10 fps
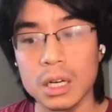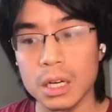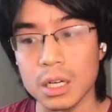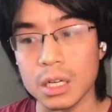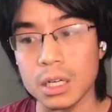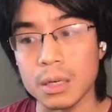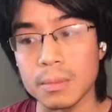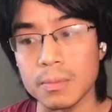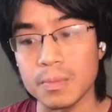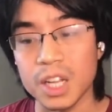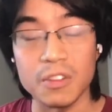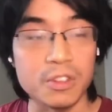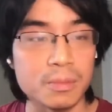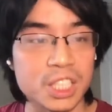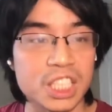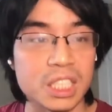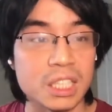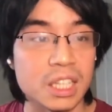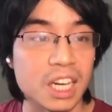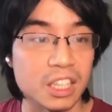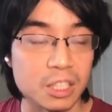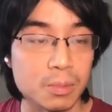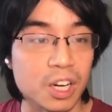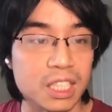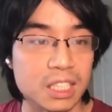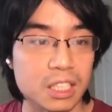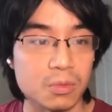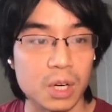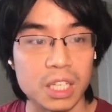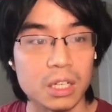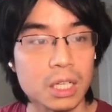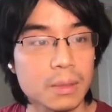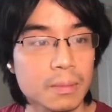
of the machine that this process is running on.